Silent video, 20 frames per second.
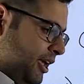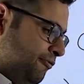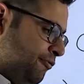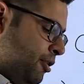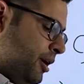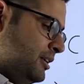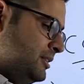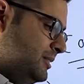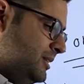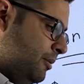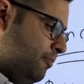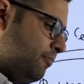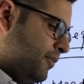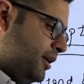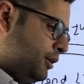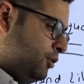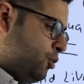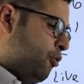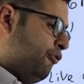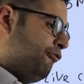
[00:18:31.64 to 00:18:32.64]
if you are
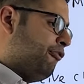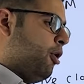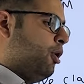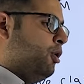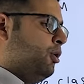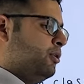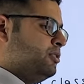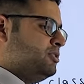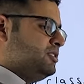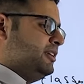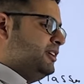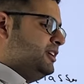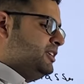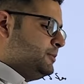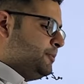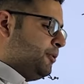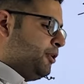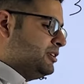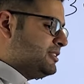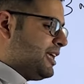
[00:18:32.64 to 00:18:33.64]
someone who follows
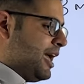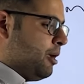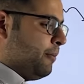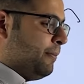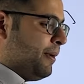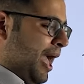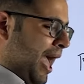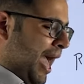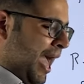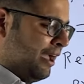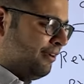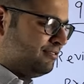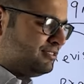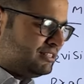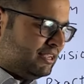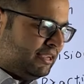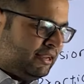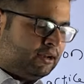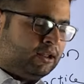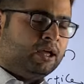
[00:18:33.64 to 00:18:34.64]
this, because I have
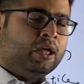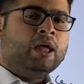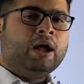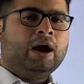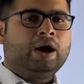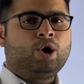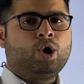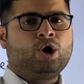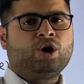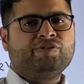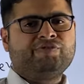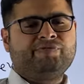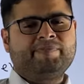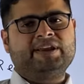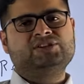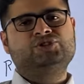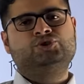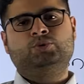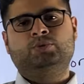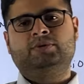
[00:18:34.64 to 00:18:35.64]
seen a lot of
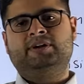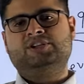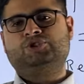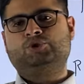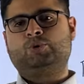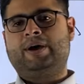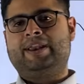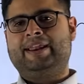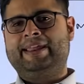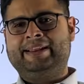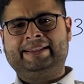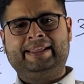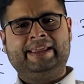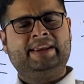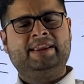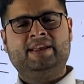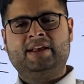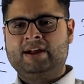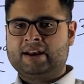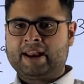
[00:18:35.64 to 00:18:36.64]
my students who are
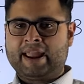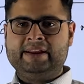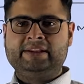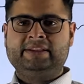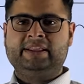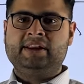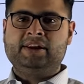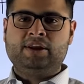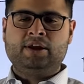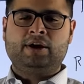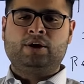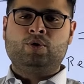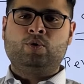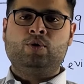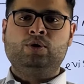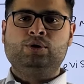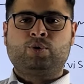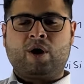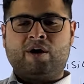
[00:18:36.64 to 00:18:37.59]
18 year 19 year old,